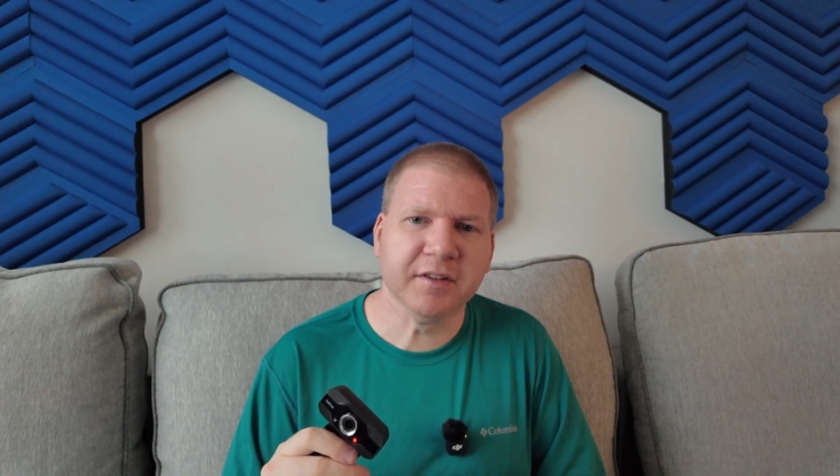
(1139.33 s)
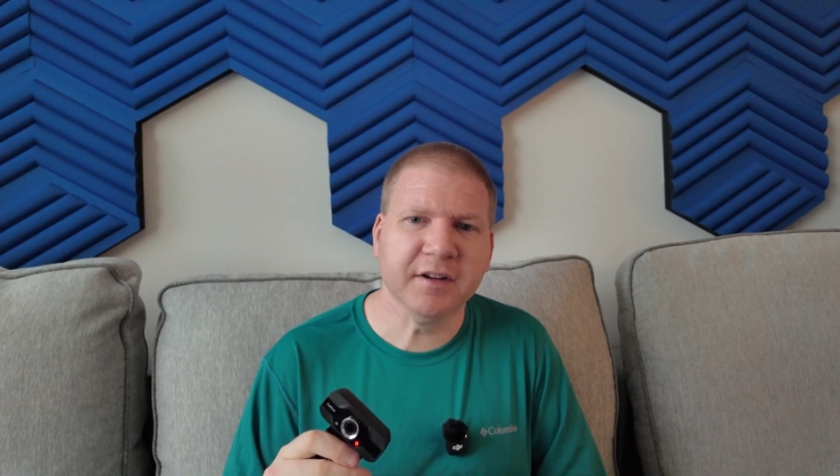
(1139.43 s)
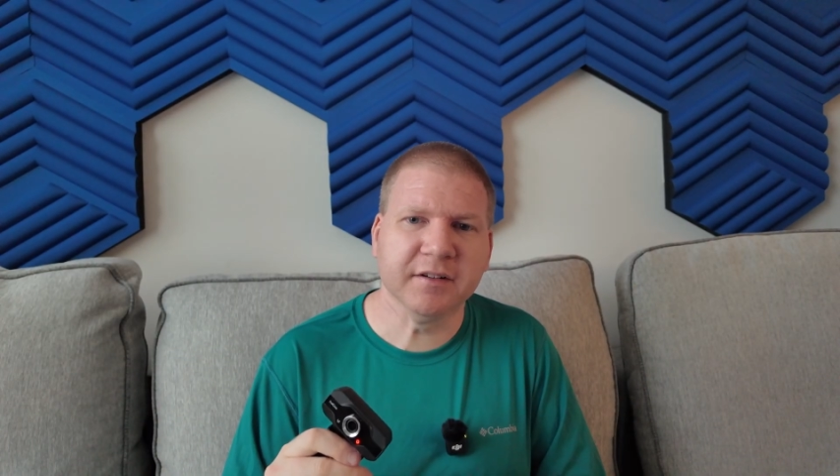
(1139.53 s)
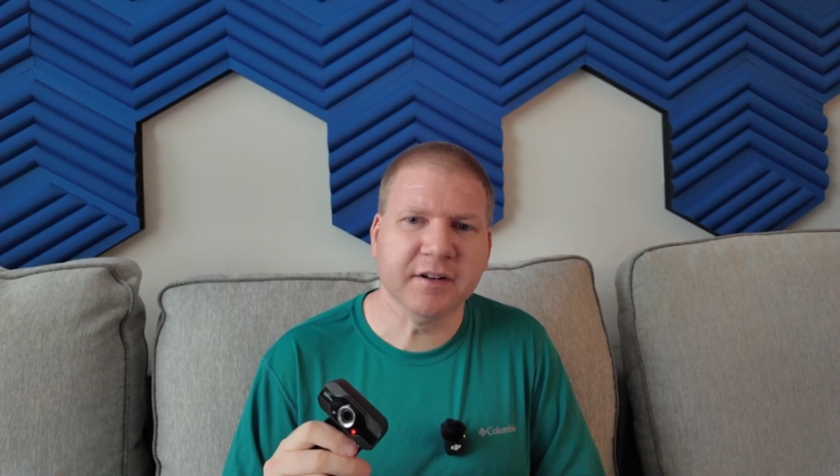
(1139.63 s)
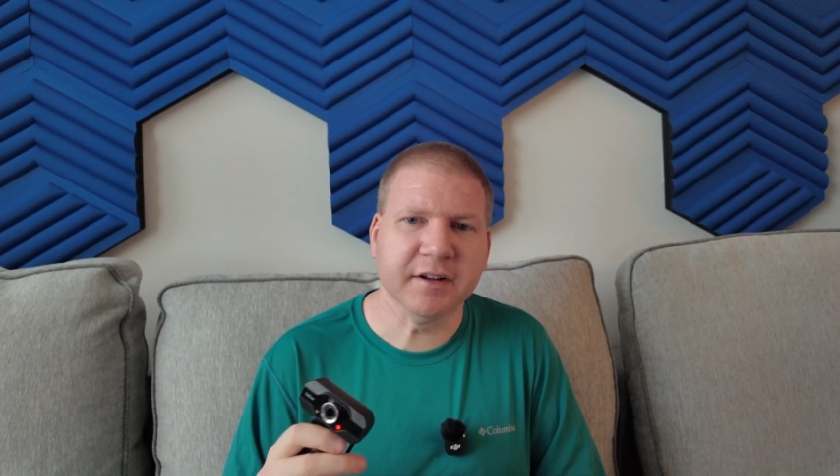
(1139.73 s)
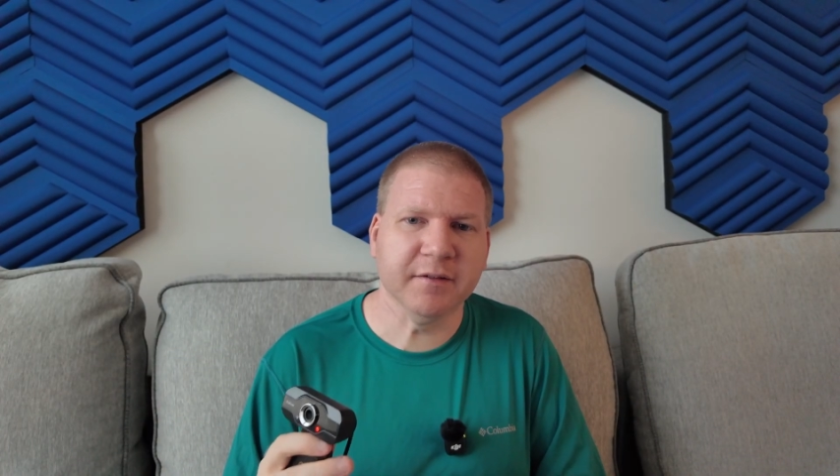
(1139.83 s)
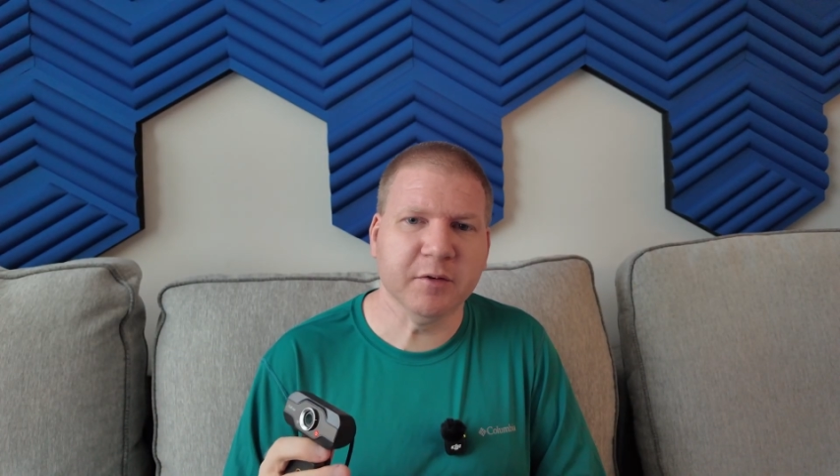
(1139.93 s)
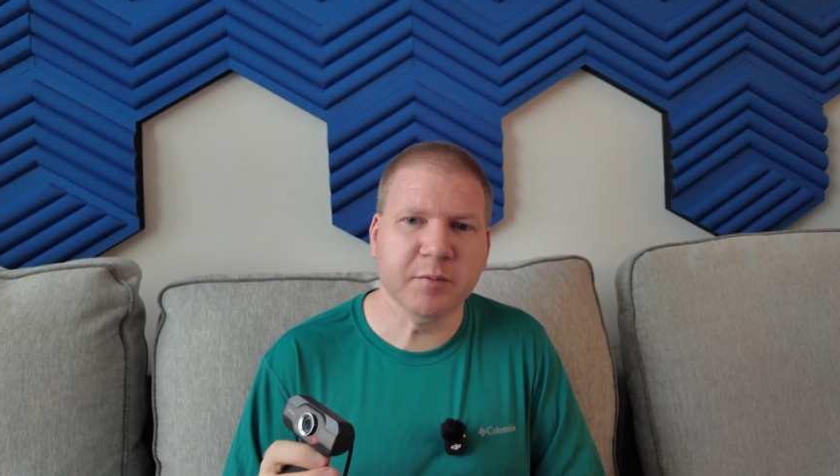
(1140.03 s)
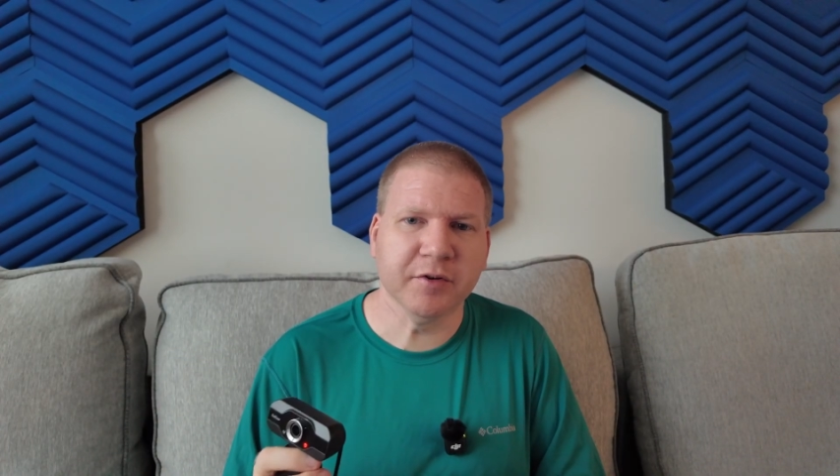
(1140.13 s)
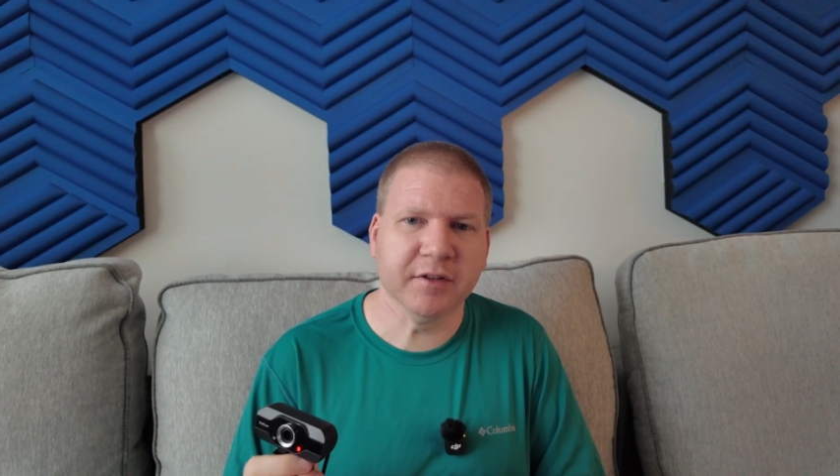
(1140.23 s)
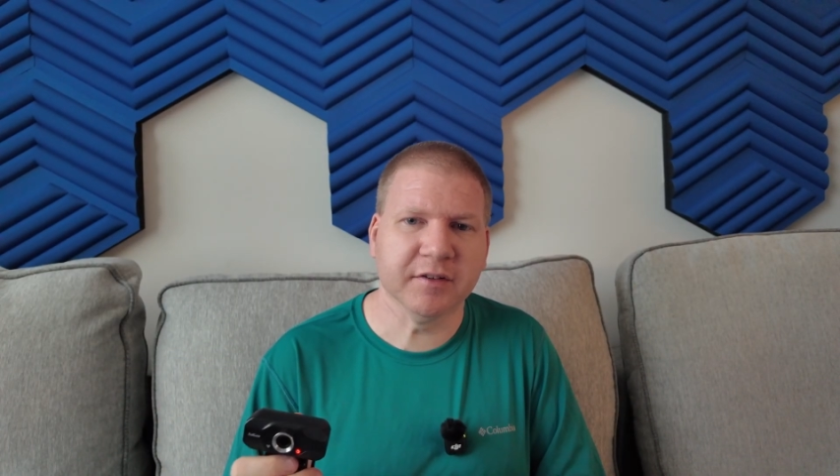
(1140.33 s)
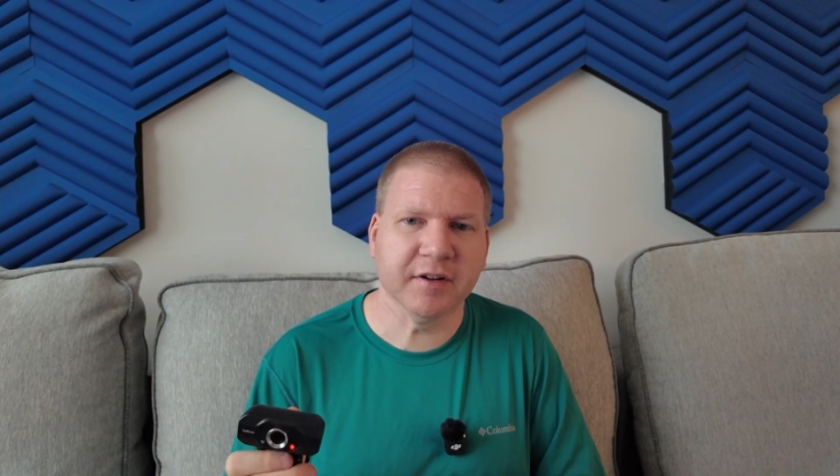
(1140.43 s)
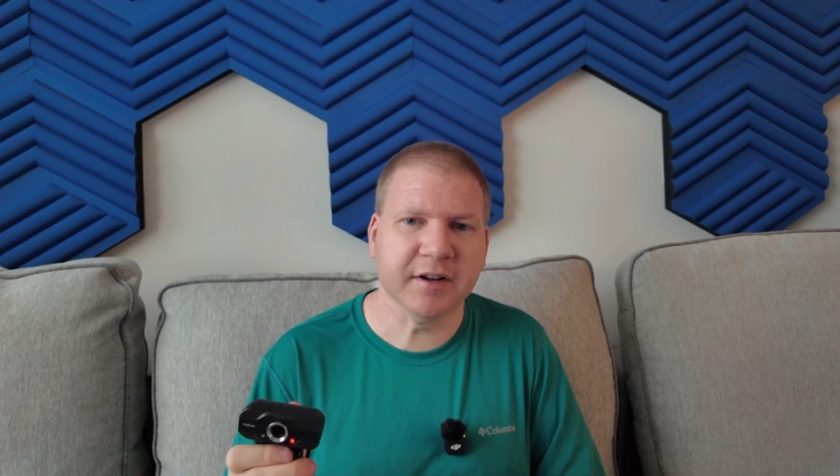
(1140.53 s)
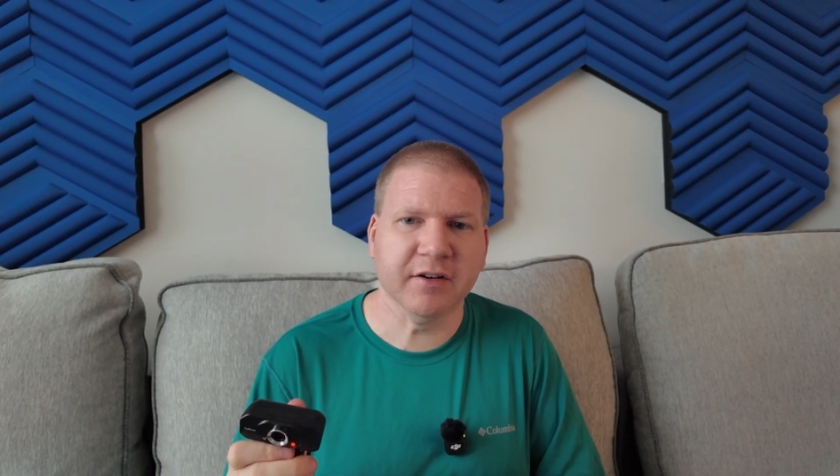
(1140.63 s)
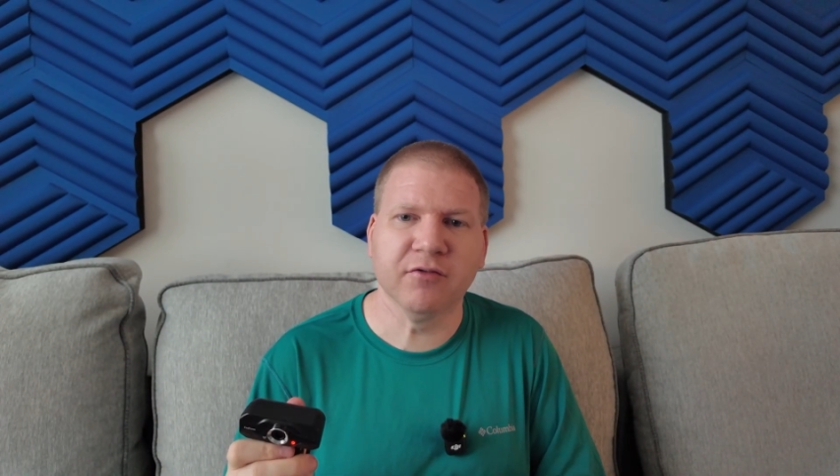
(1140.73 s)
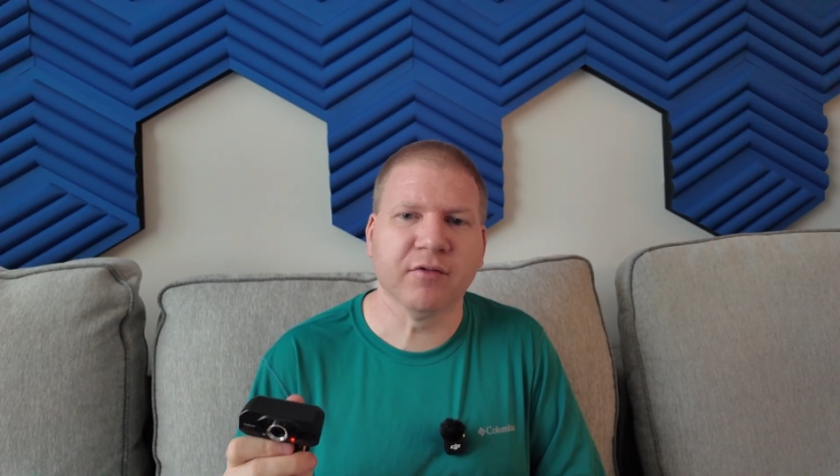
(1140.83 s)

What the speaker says: think like if you put this like in a